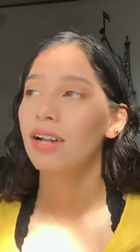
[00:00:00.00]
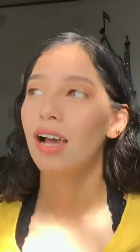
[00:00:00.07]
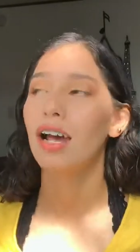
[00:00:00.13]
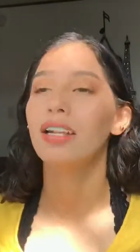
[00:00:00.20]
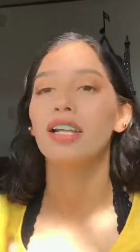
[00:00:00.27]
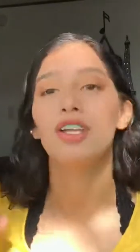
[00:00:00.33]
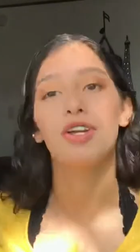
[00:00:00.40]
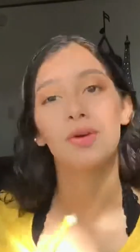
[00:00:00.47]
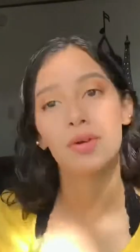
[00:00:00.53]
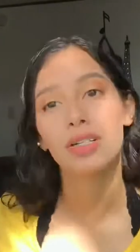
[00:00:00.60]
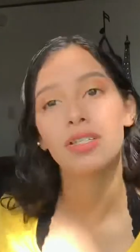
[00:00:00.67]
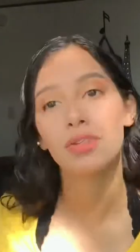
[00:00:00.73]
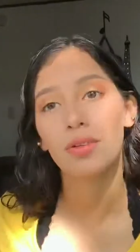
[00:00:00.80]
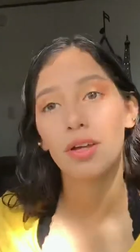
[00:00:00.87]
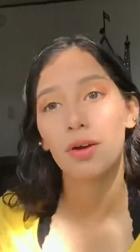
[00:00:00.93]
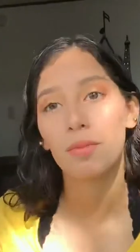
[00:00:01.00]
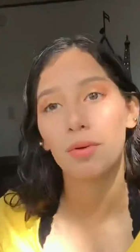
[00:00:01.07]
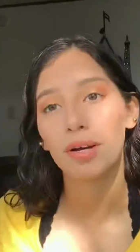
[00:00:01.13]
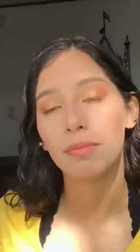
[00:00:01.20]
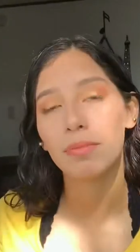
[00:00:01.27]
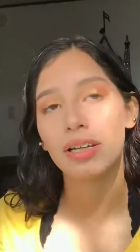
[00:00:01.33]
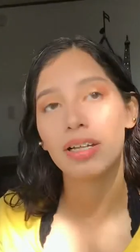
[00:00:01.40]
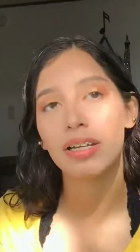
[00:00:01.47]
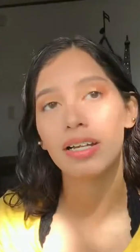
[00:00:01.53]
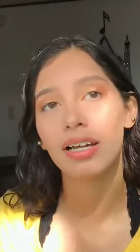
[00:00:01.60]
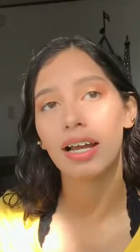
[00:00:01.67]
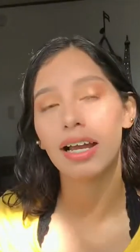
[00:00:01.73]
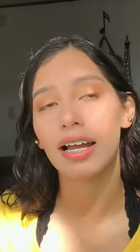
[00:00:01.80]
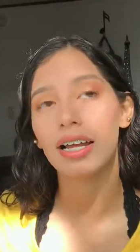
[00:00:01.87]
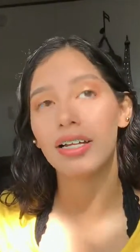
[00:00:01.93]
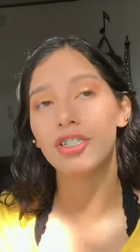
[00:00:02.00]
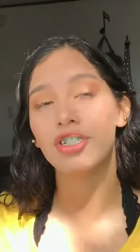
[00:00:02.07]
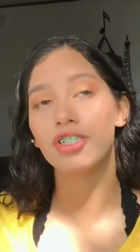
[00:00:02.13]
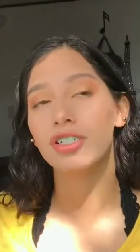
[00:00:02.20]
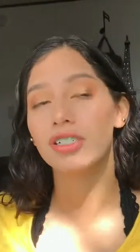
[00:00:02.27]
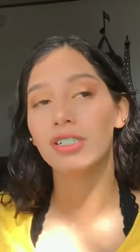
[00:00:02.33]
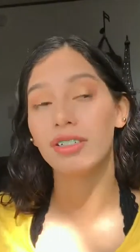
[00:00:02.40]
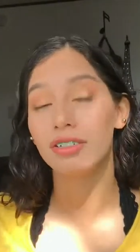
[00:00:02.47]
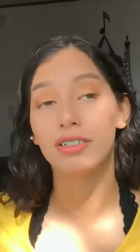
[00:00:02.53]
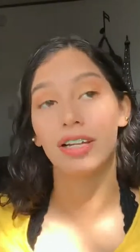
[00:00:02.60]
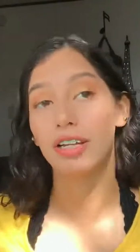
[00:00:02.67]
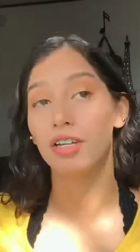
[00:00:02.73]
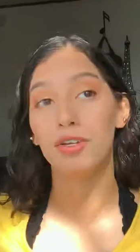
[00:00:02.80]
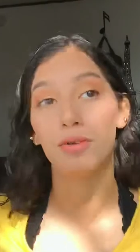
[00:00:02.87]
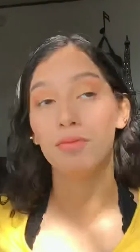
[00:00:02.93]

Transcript: and then you went to your appointment and she like, you